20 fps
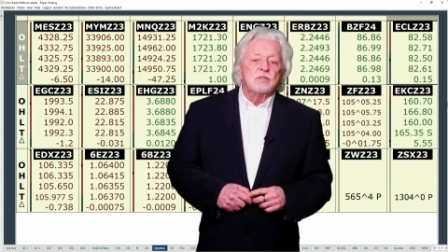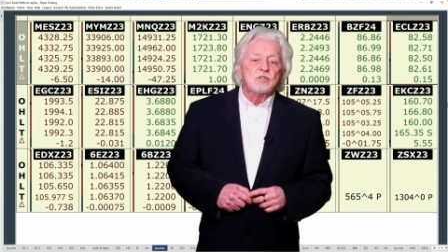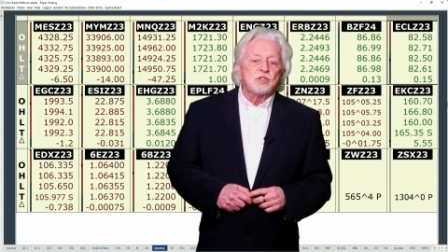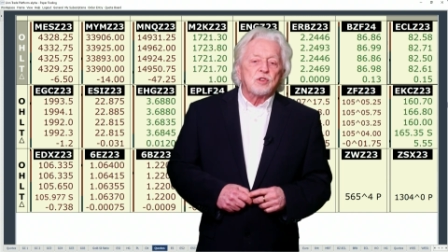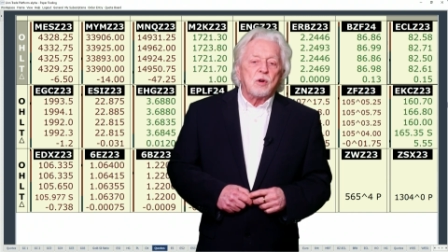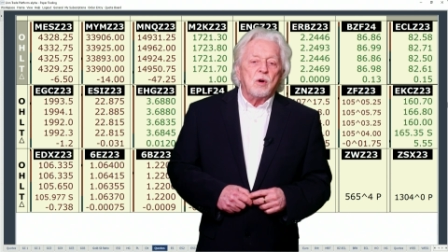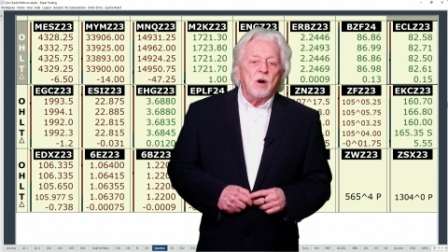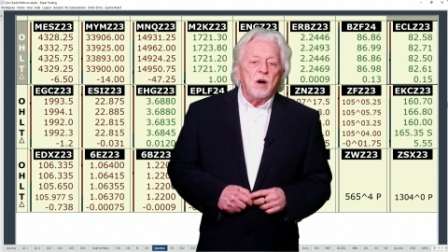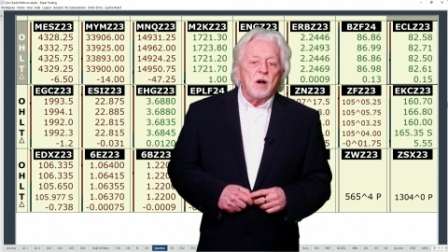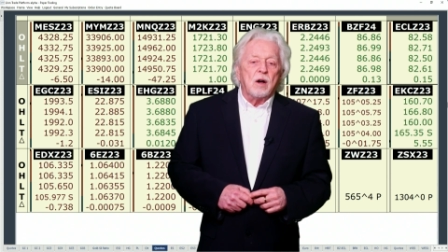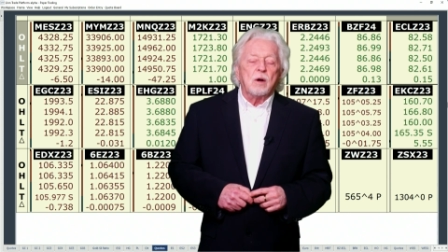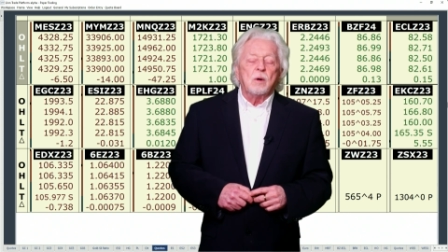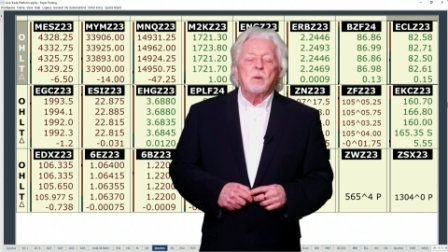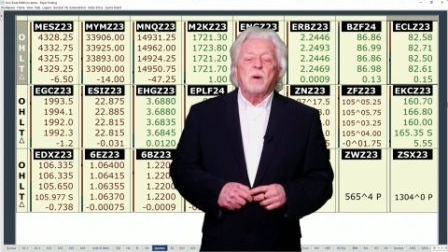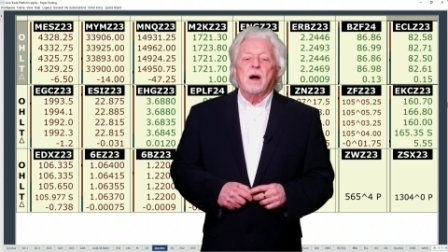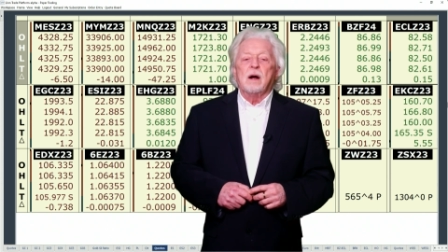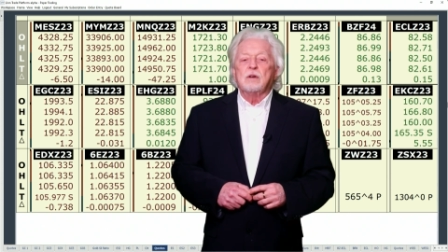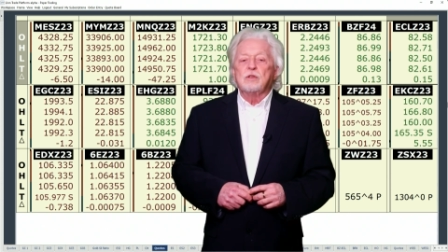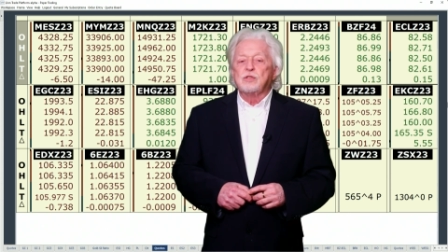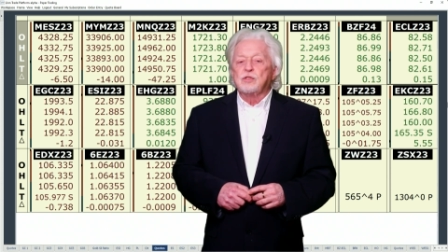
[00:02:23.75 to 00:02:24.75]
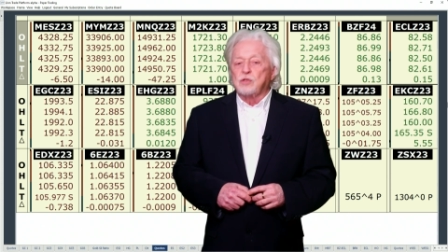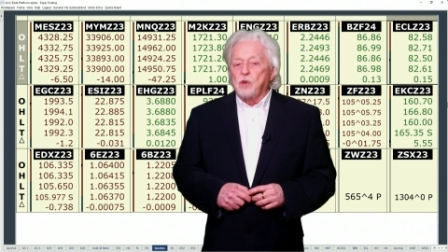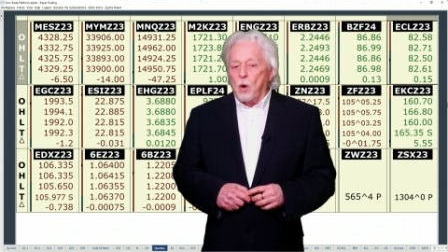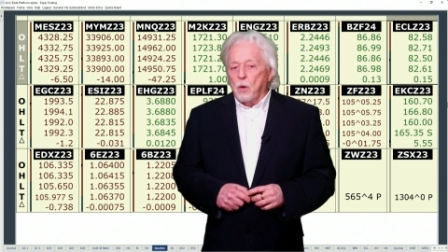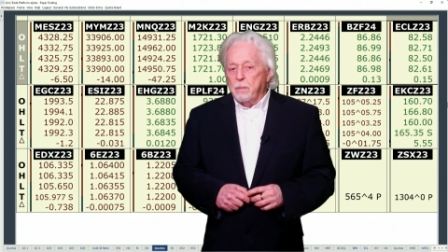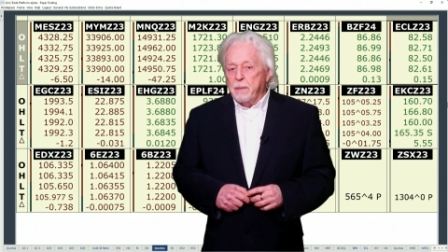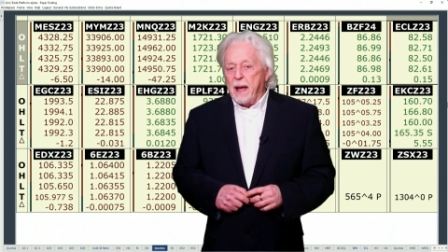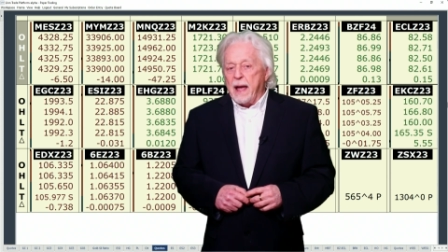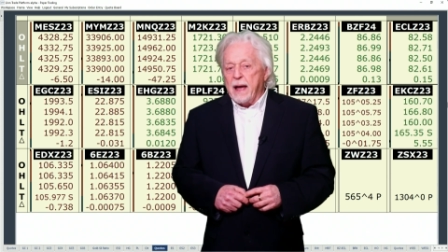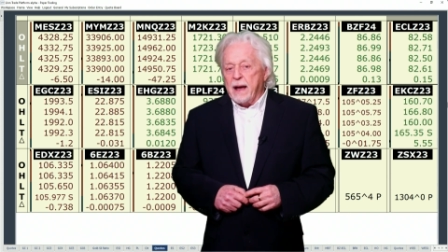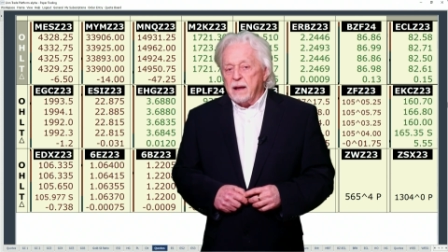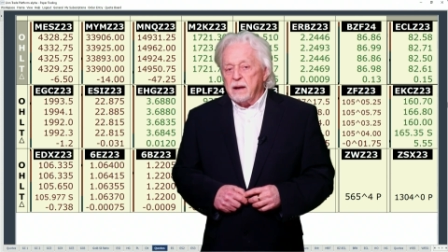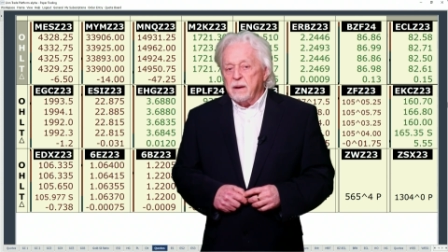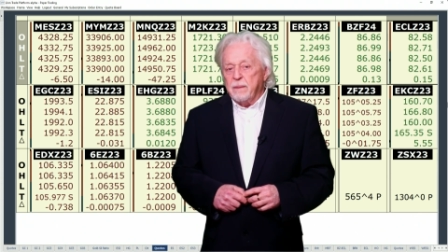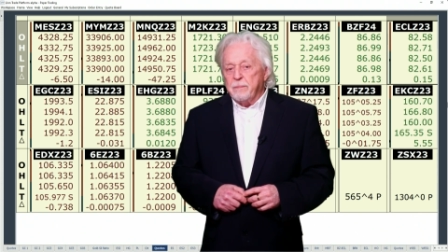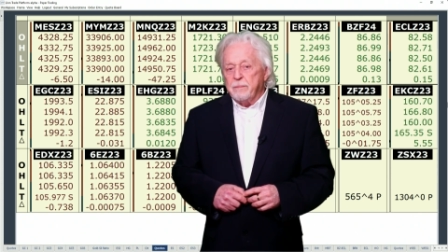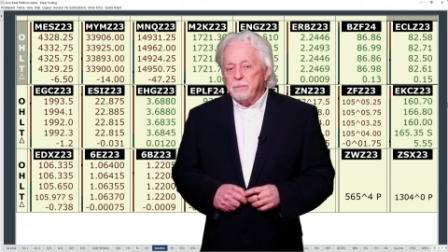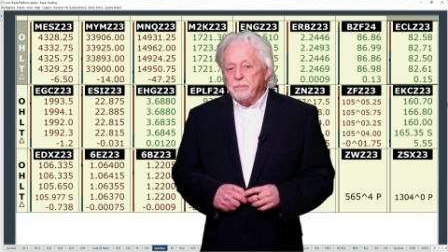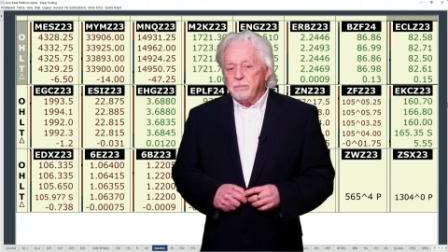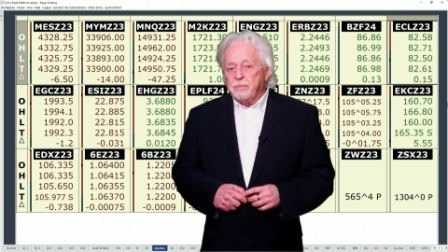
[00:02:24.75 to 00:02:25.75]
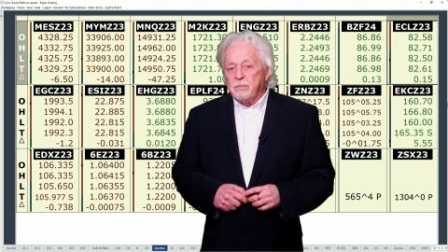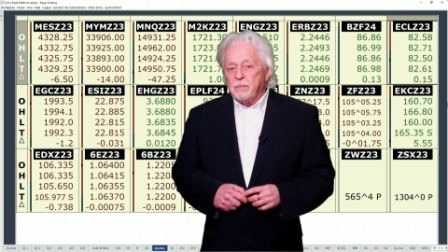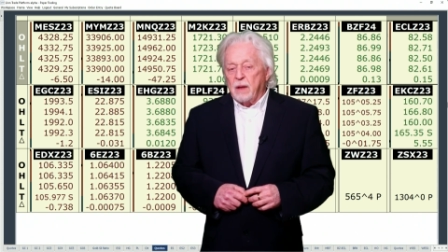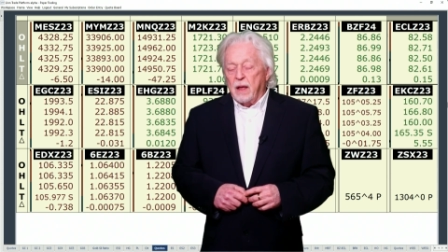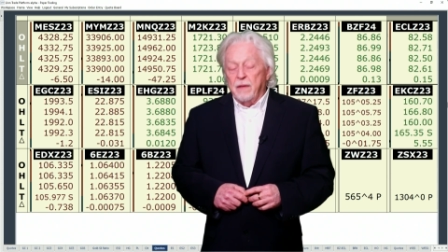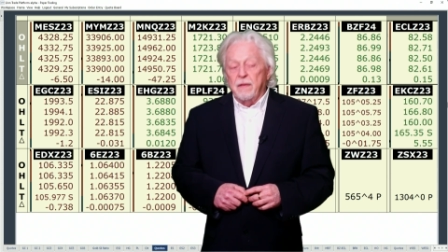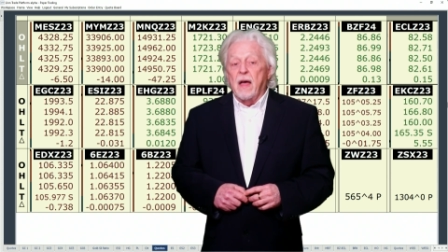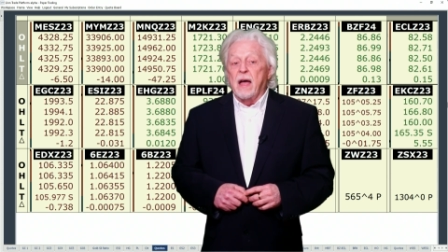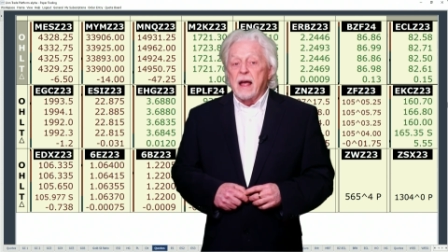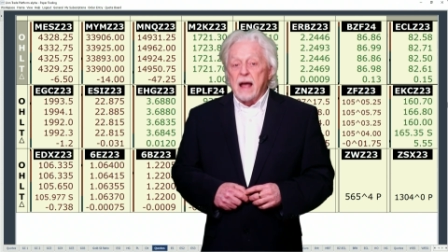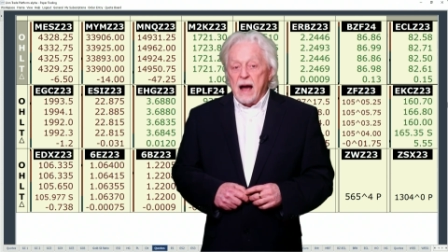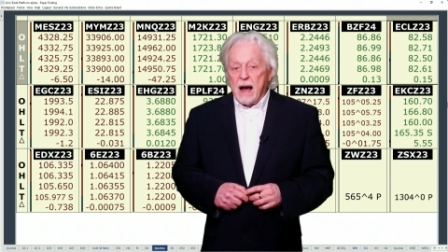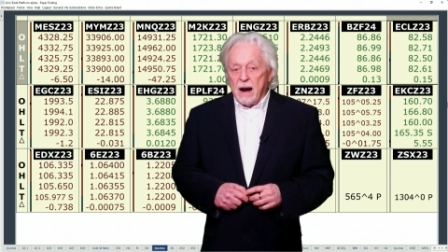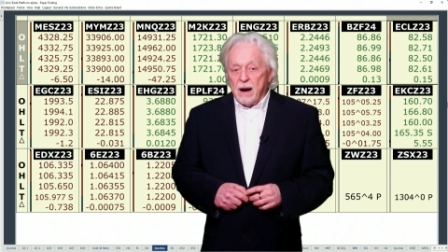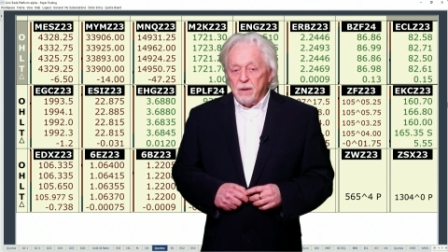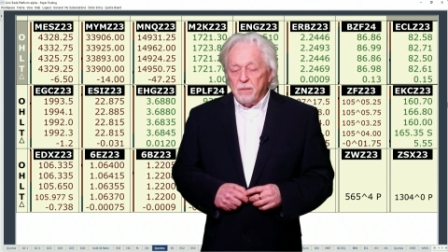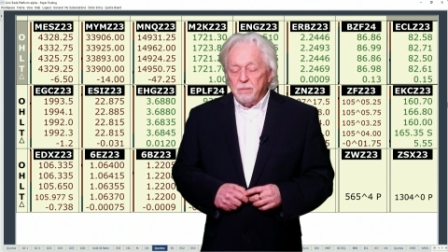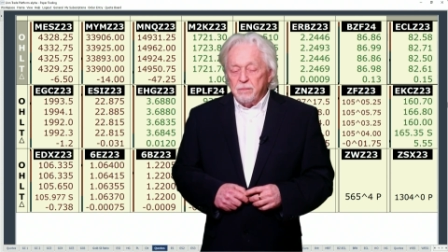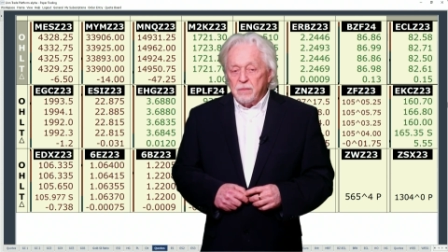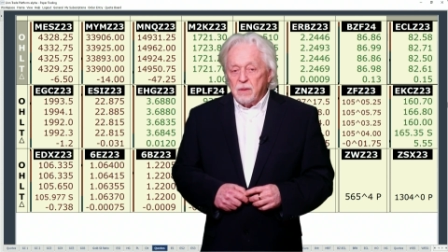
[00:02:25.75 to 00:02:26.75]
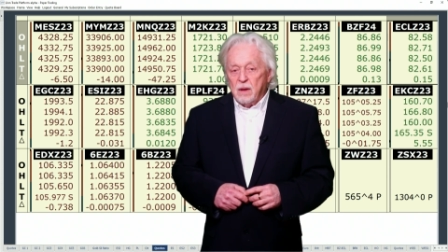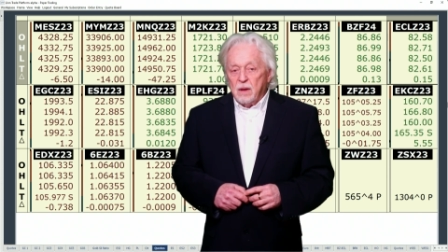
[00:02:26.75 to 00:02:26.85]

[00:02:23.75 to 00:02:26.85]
Chicago are so bad, and they are,